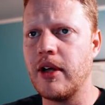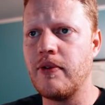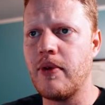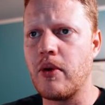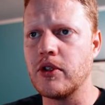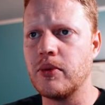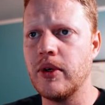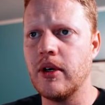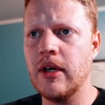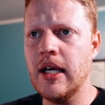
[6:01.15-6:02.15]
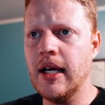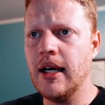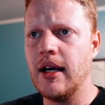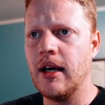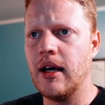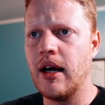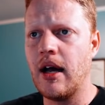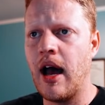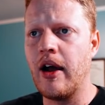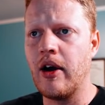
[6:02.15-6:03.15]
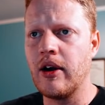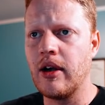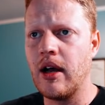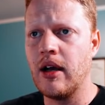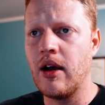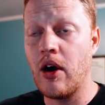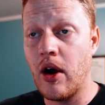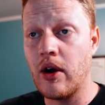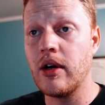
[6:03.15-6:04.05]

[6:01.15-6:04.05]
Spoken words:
plate, focus wheel, RSS